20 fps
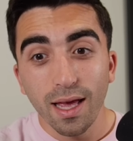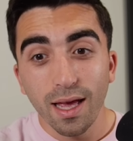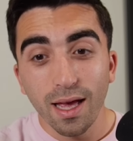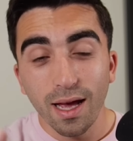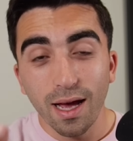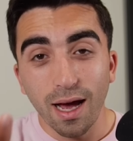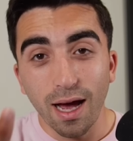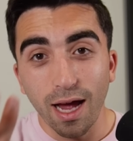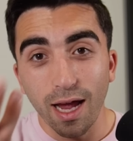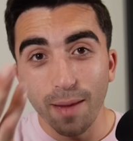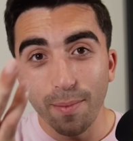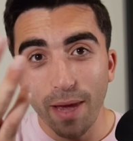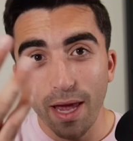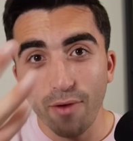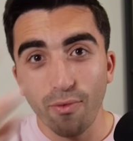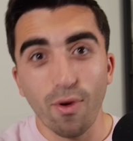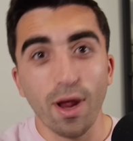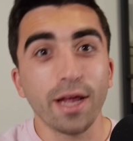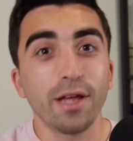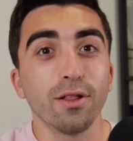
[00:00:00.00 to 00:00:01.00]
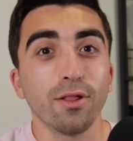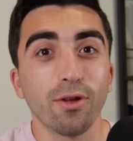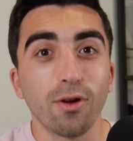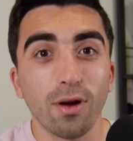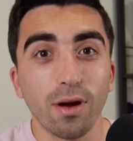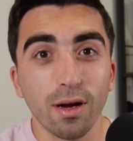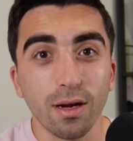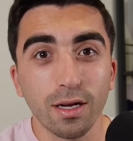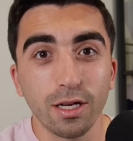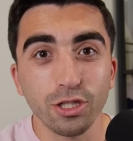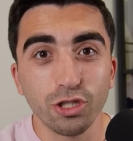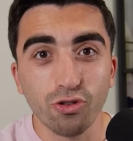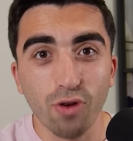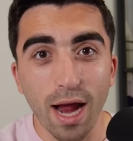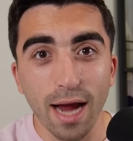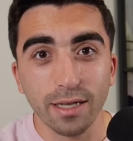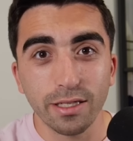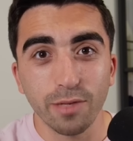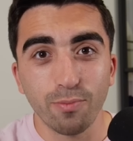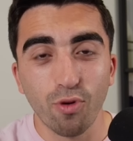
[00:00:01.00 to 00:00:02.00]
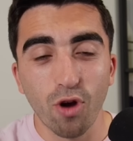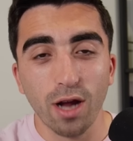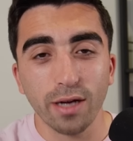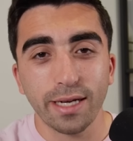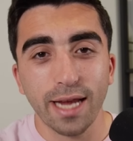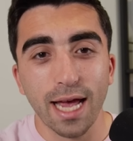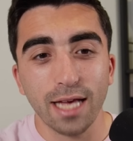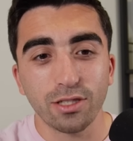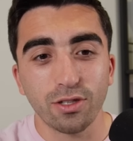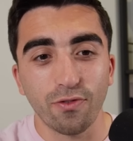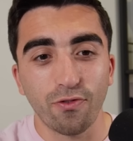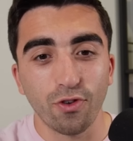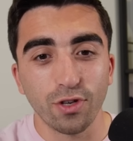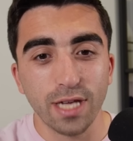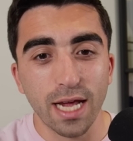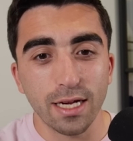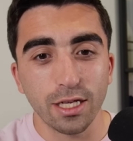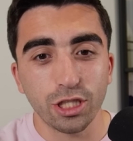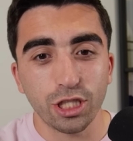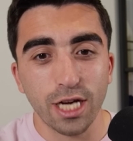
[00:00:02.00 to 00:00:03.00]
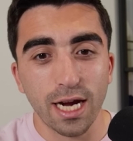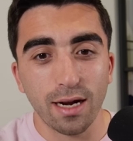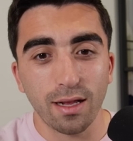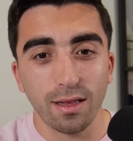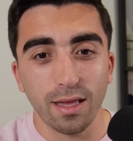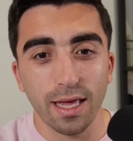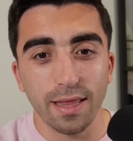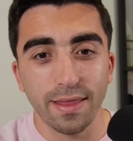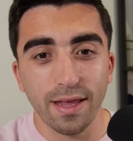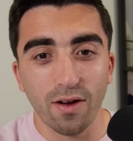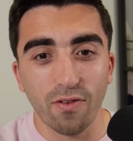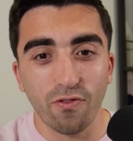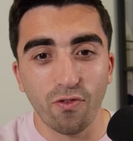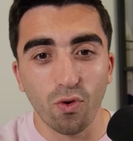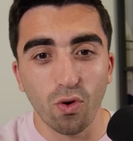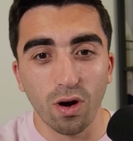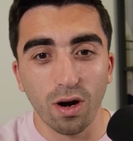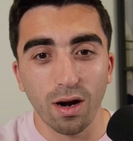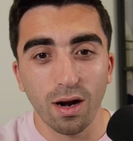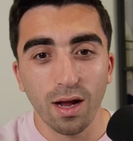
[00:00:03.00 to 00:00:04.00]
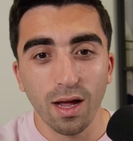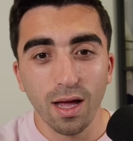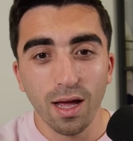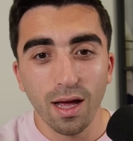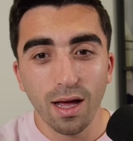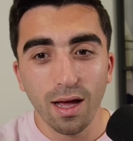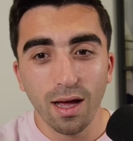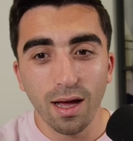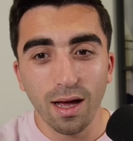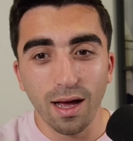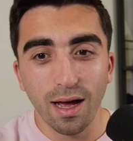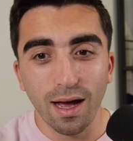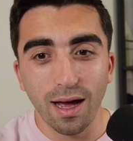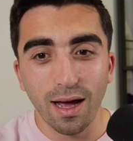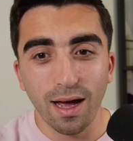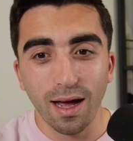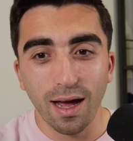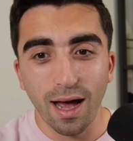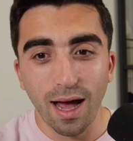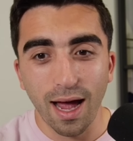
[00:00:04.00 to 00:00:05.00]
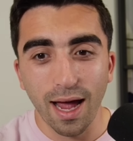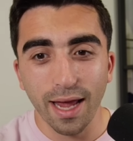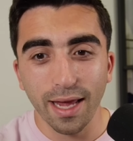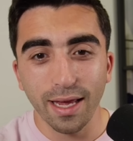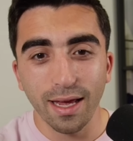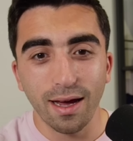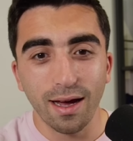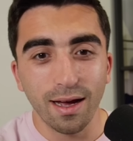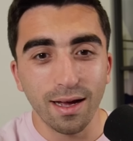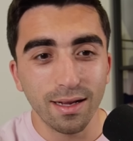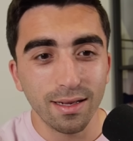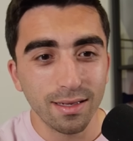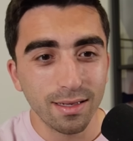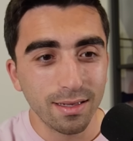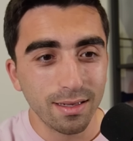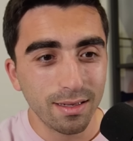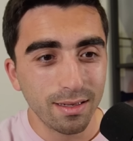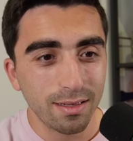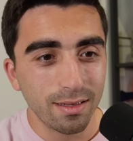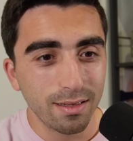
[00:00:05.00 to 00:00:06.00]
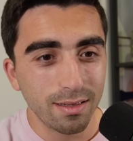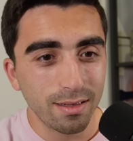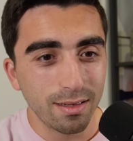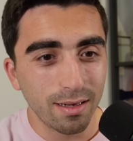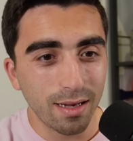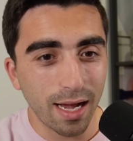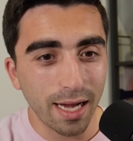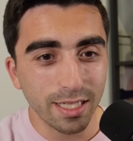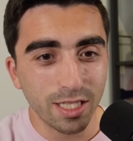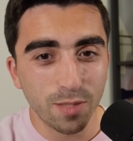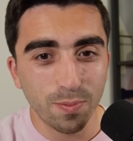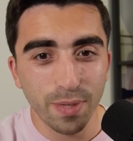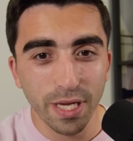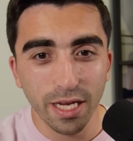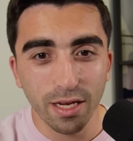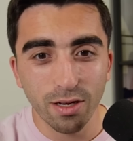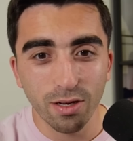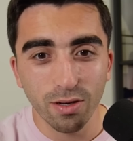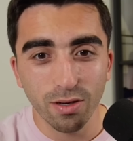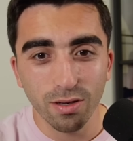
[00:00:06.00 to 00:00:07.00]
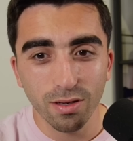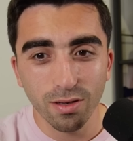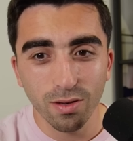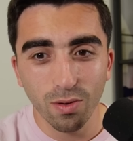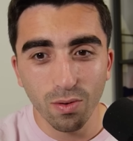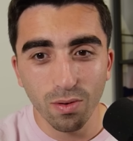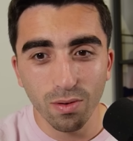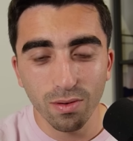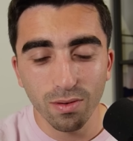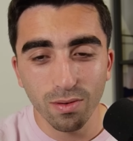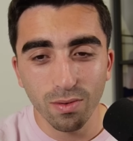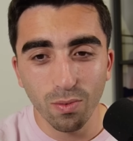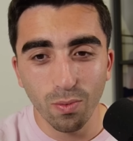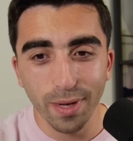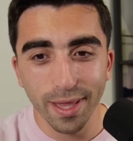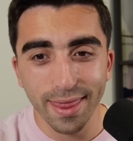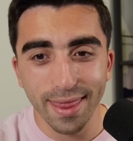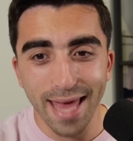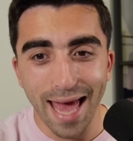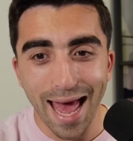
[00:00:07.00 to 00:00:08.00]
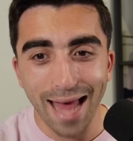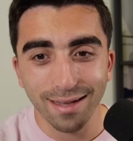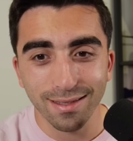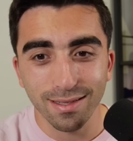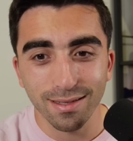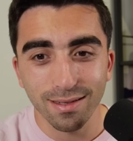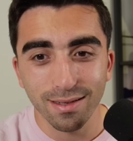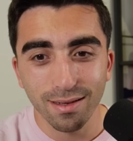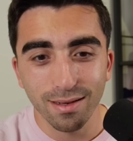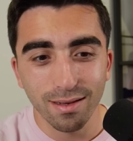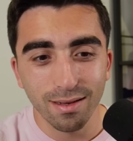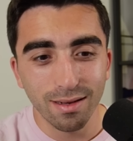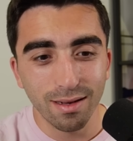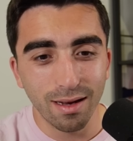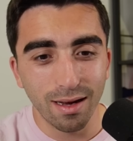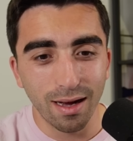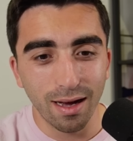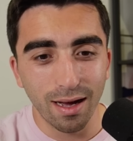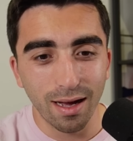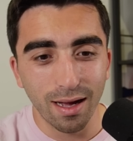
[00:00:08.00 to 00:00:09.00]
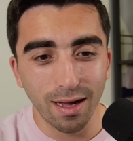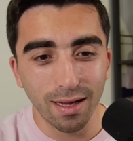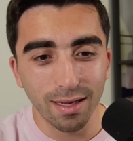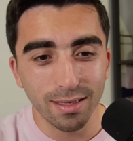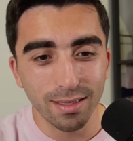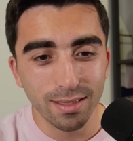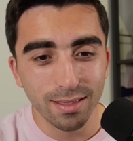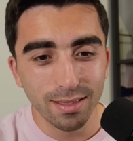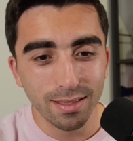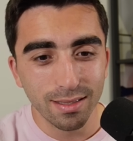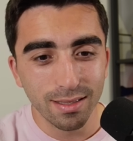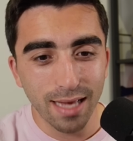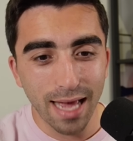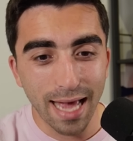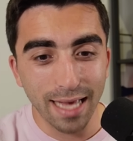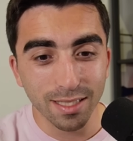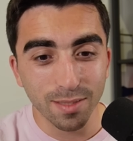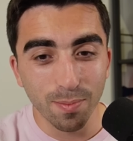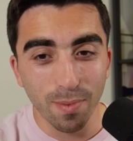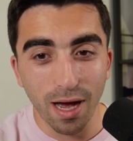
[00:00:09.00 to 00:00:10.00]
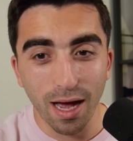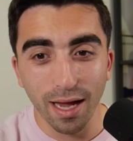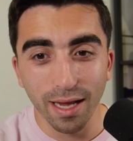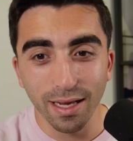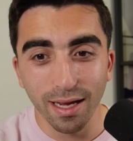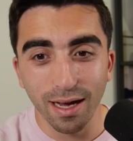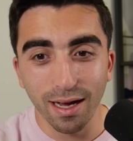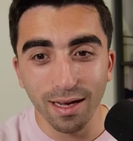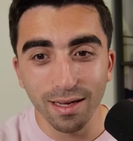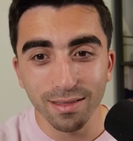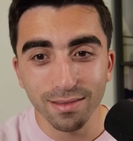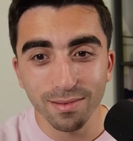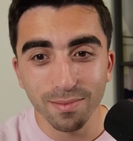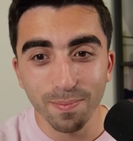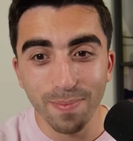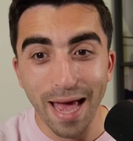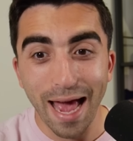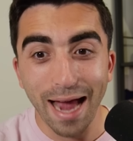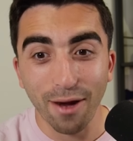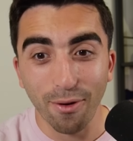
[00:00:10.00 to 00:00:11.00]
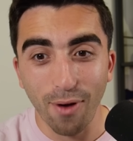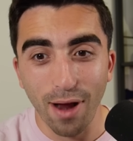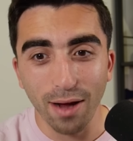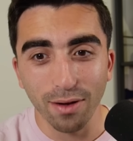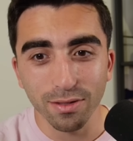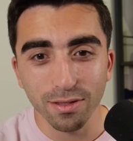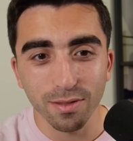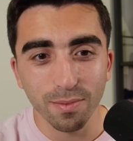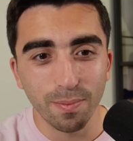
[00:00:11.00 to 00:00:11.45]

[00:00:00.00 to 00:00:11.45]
I am a regular contracted broadcaster for Tennis Channel, and therefore I speak with that as my background.